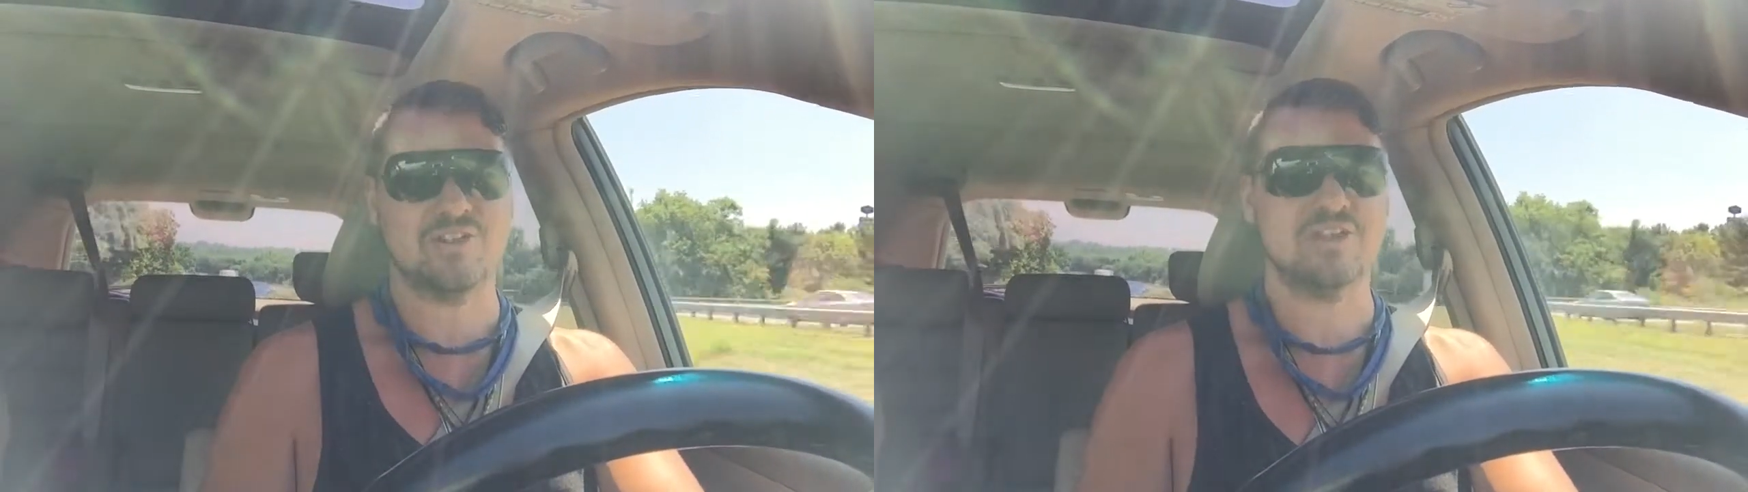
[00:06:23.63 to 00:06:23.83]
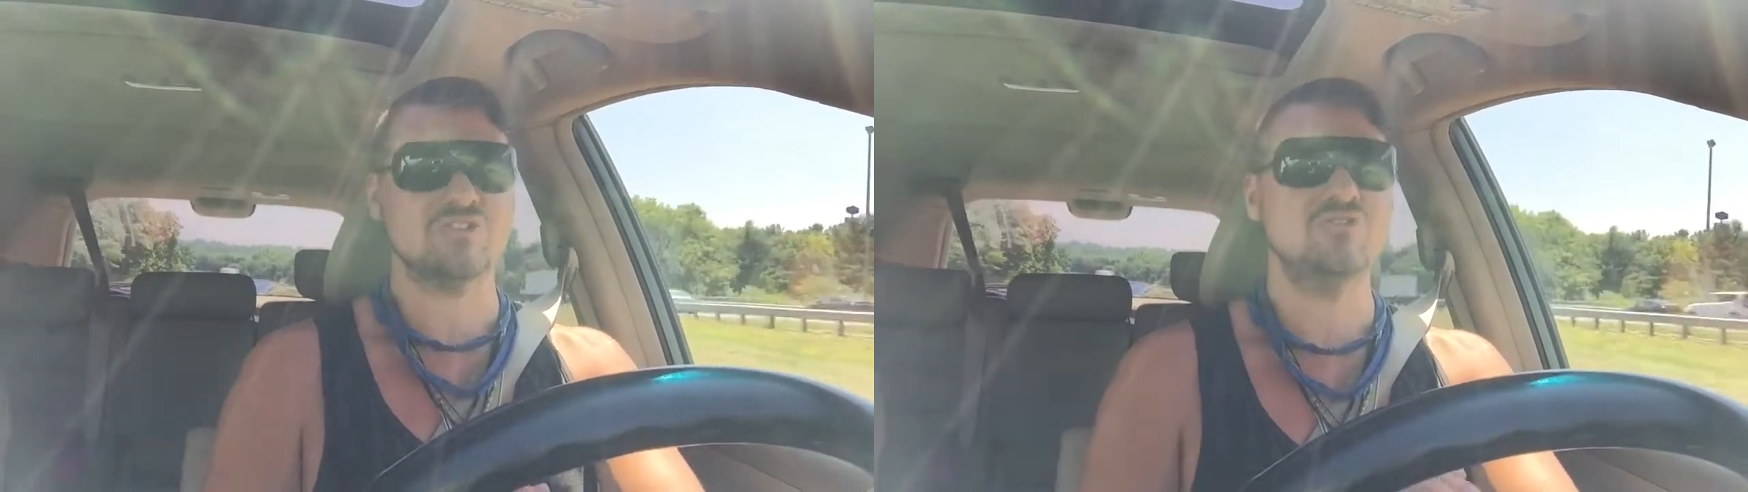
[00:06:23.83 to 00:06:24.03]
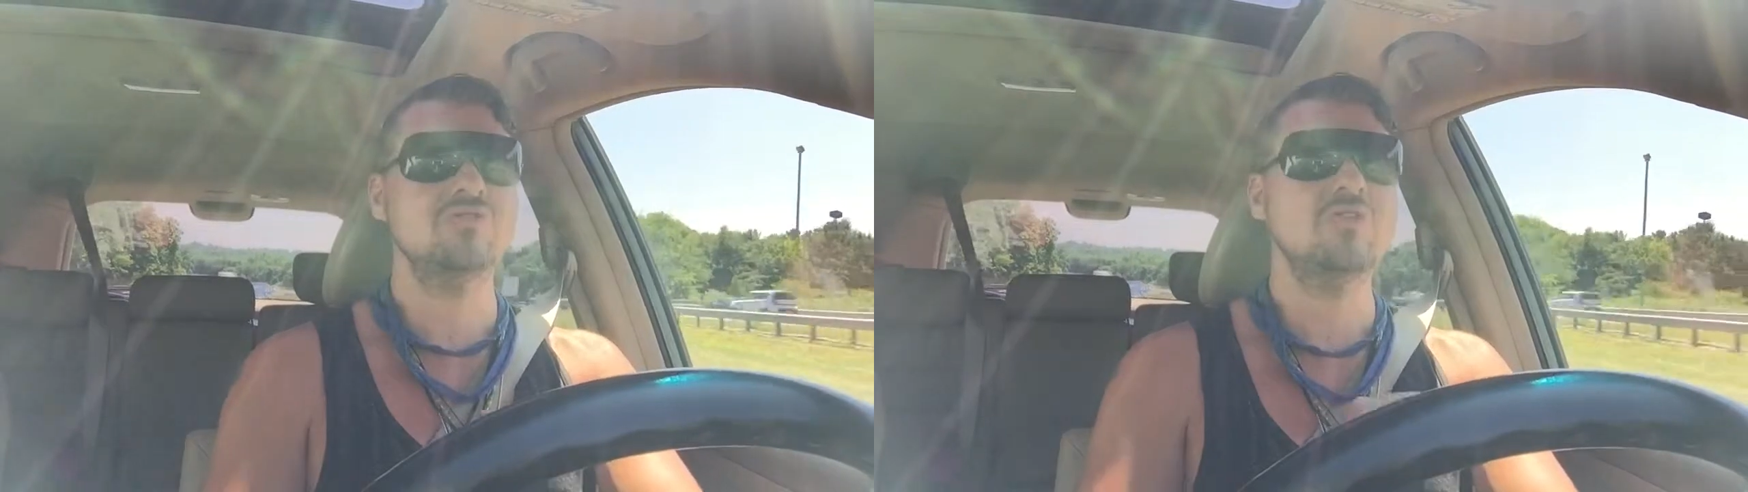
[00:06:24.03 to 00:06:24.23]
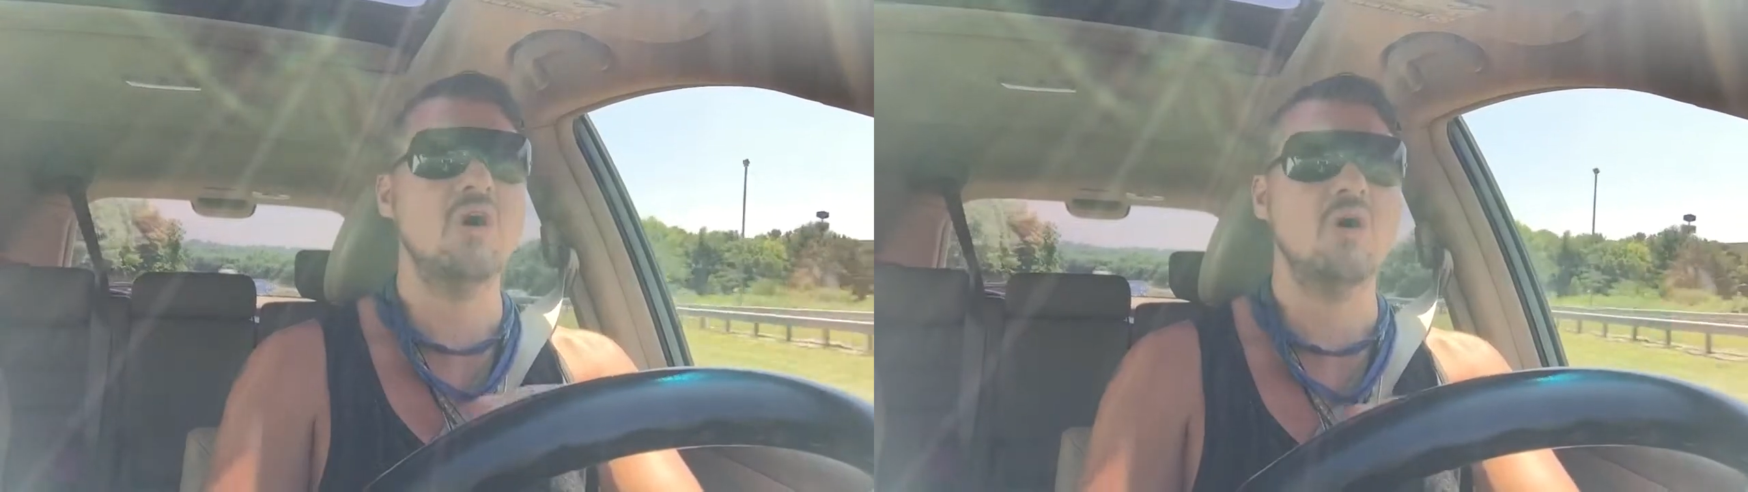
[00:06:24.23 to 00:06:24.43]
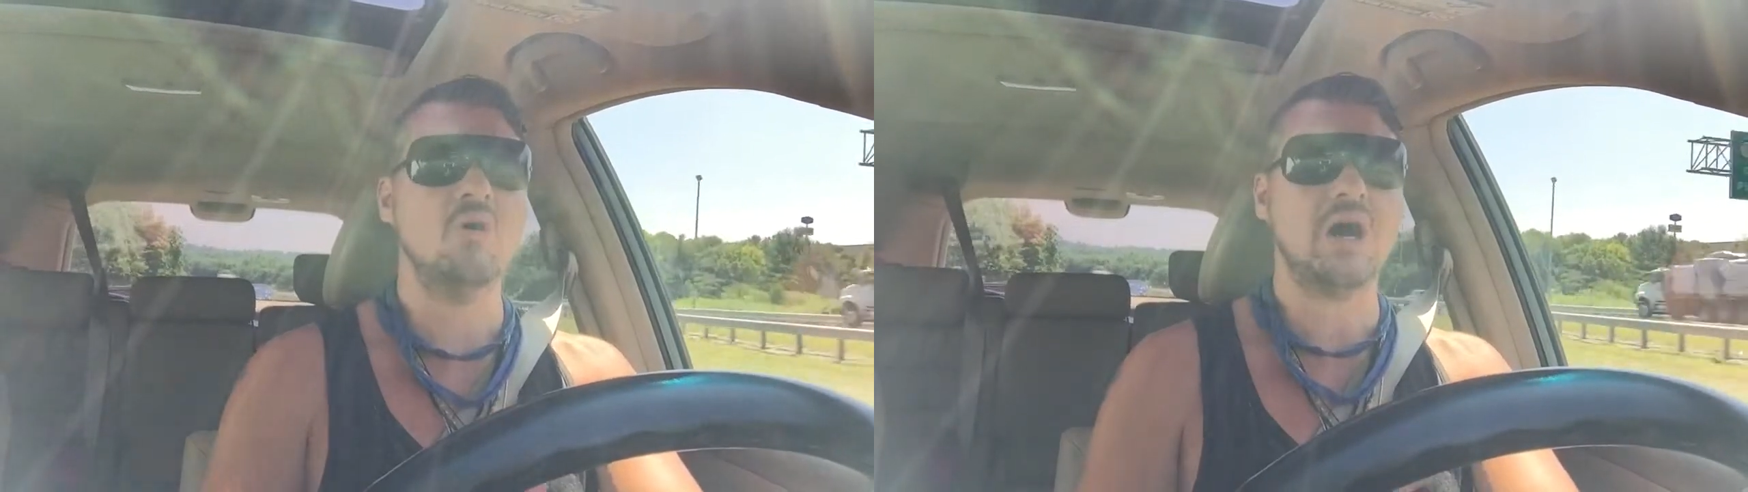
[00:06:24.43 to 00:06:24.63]
that has
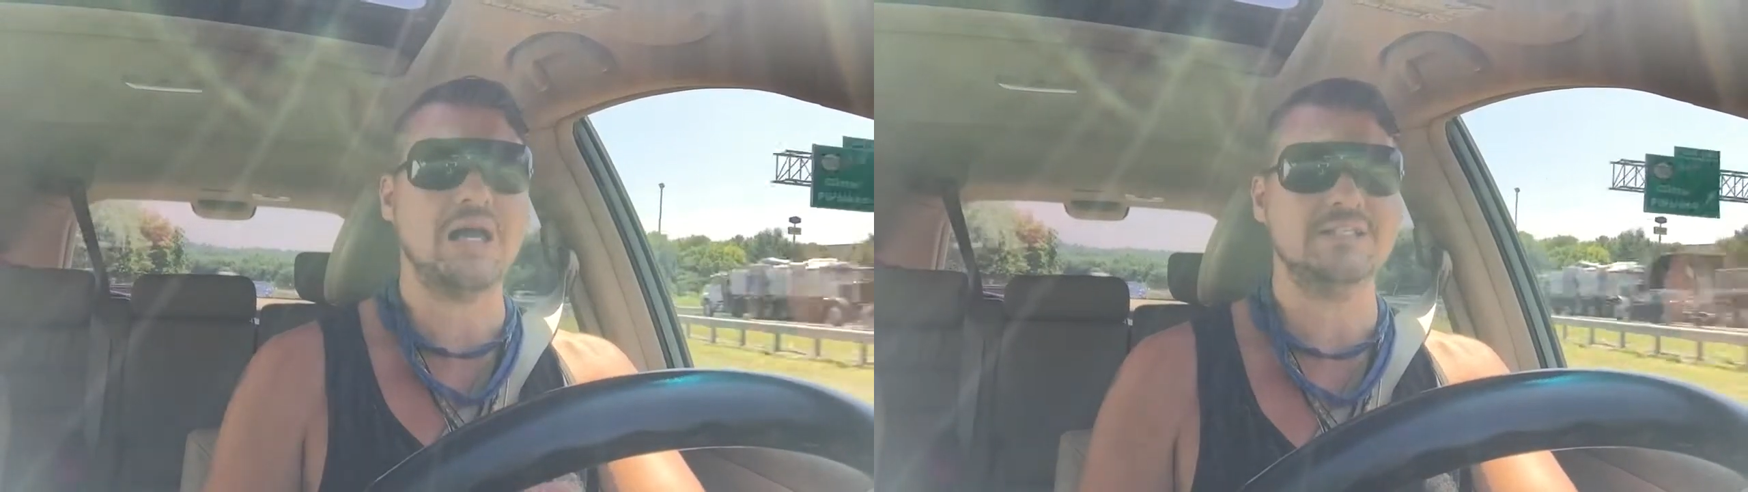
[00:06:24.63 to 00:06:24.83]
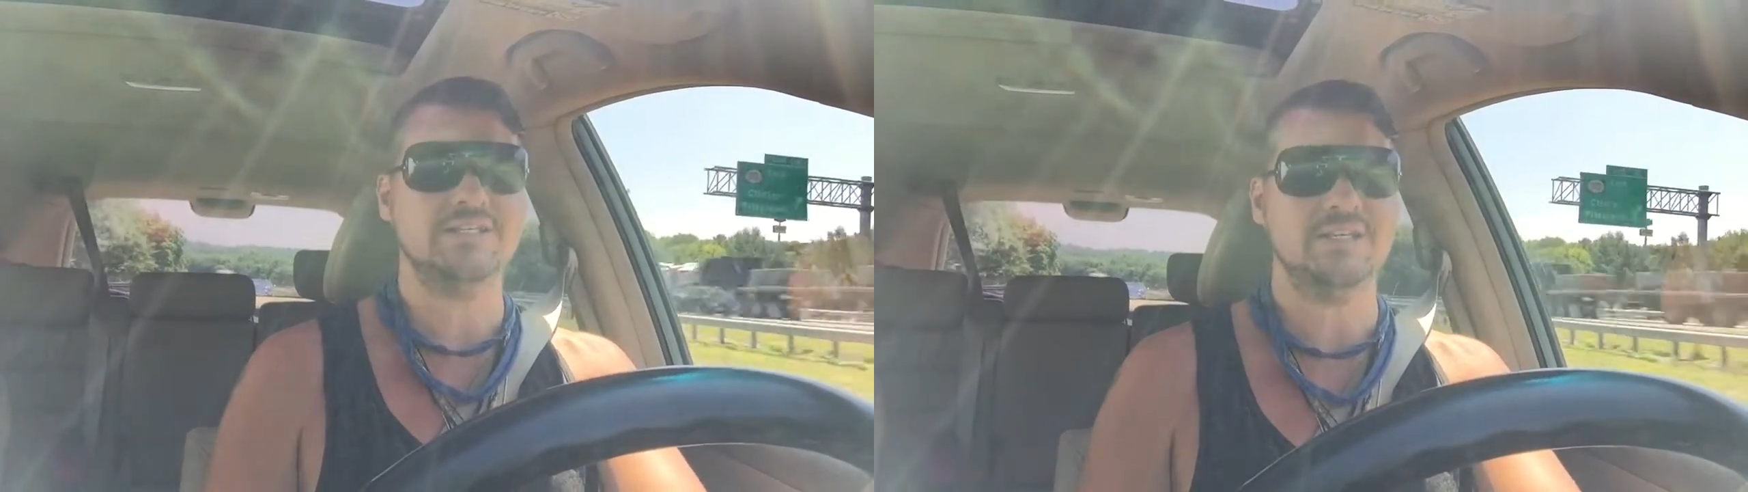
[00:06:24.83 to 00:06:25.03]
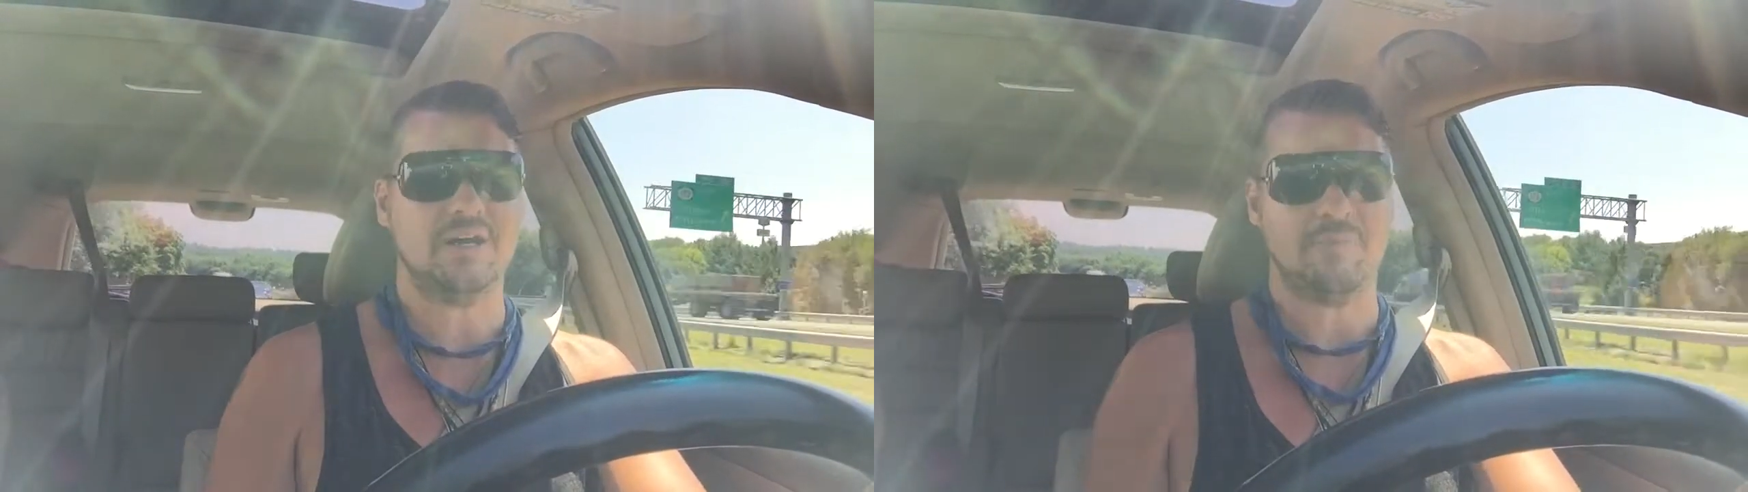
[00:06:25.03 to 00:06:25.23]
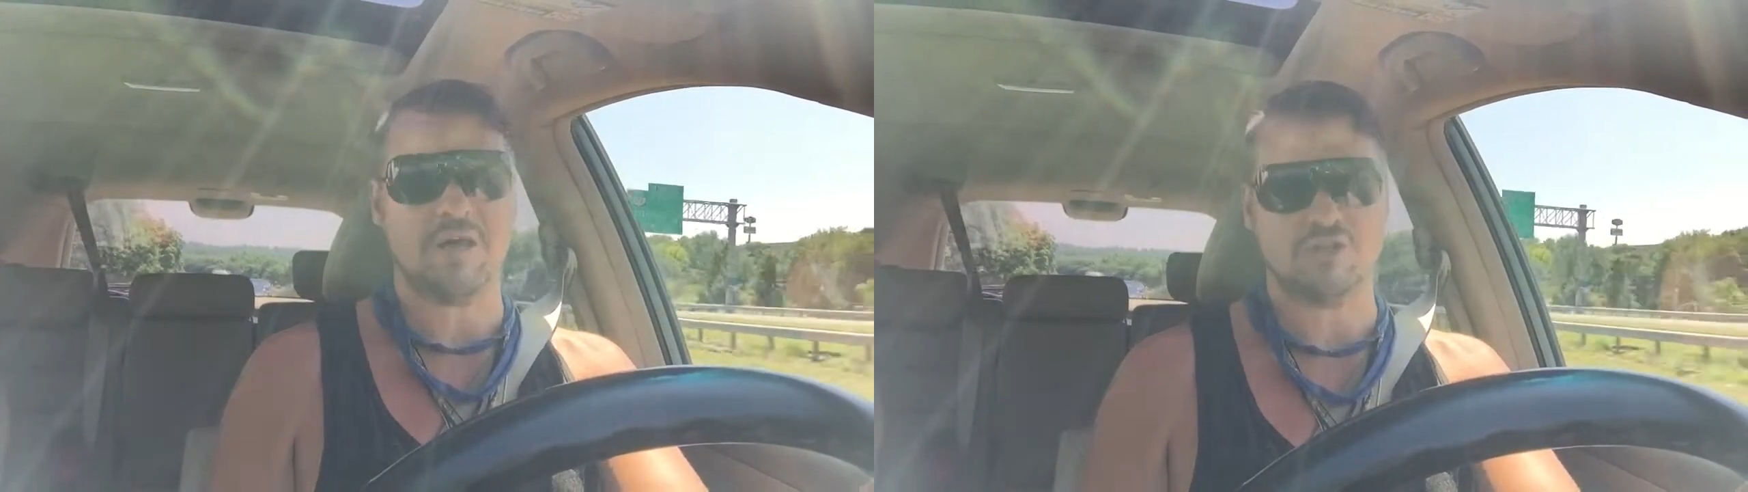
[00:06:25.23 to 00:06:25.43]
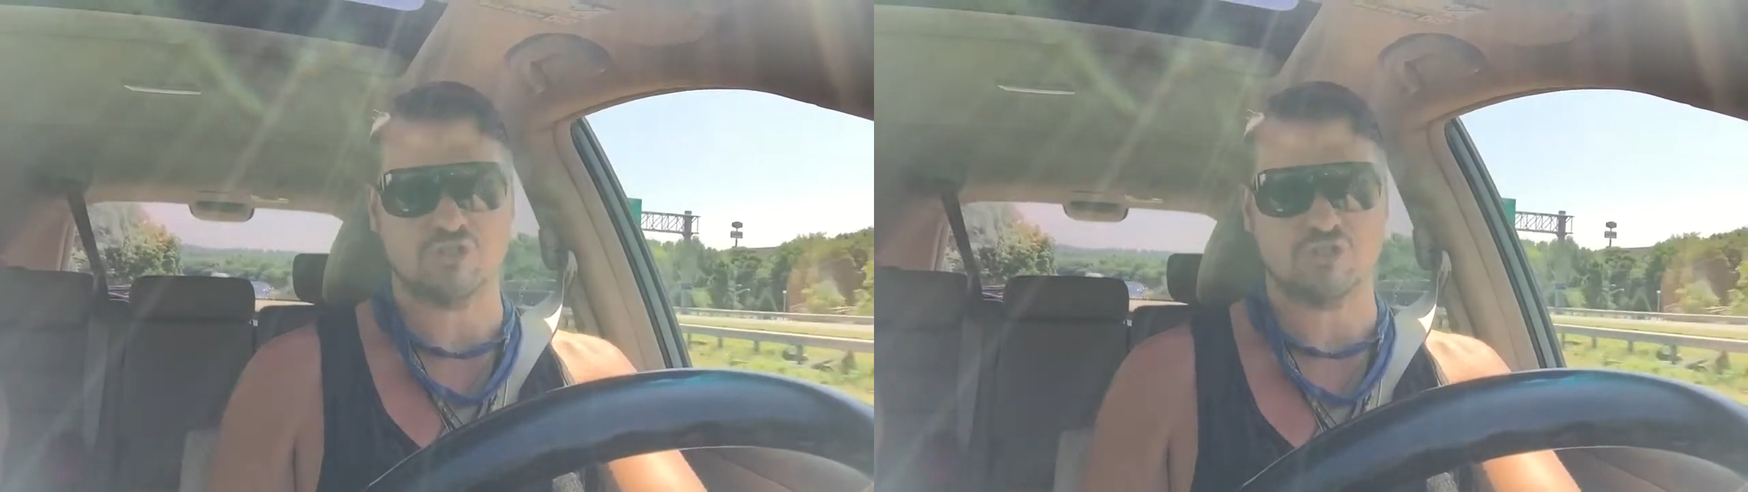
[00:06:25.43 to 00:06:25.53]
no idea about